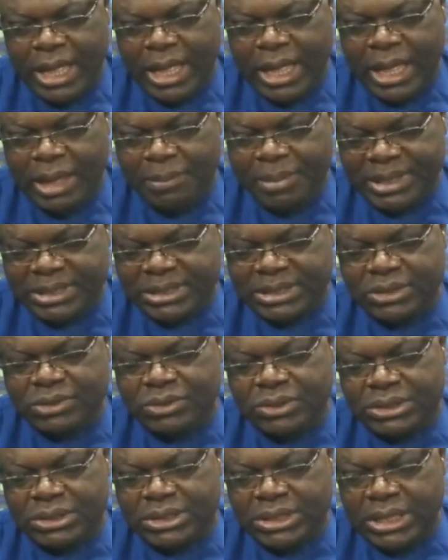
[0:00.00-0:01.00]
Uh,
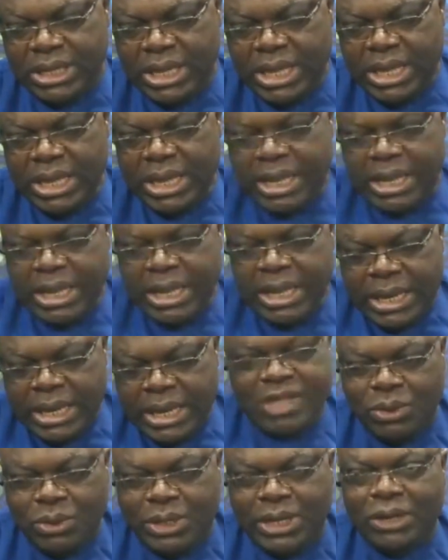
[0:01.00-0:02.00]
but you see,
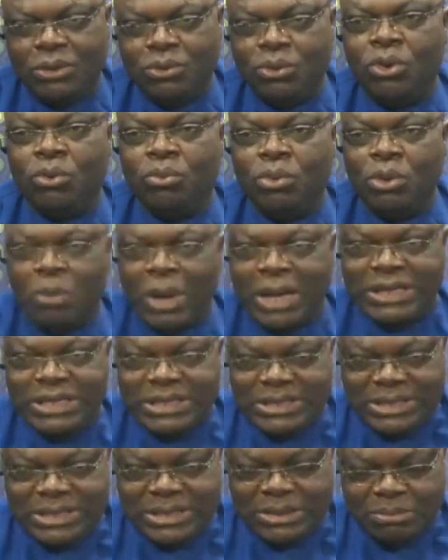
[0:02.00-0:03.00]
now people
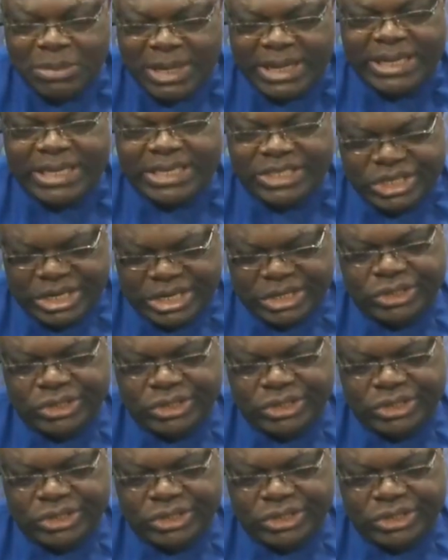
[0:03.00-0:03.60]
want this thing make it